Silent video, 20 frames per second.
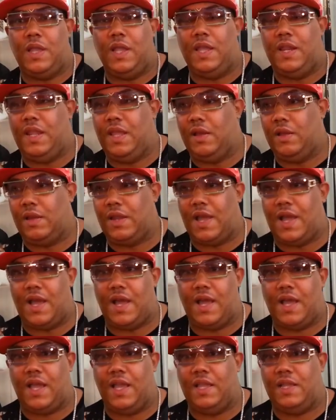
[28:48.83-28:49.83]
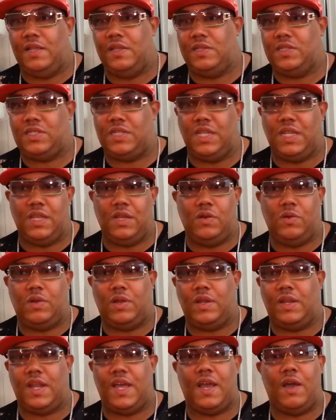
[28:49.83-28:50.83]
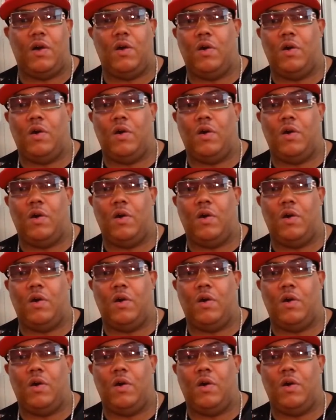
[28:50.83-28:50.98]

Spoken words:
And they'll lie, steal, connive,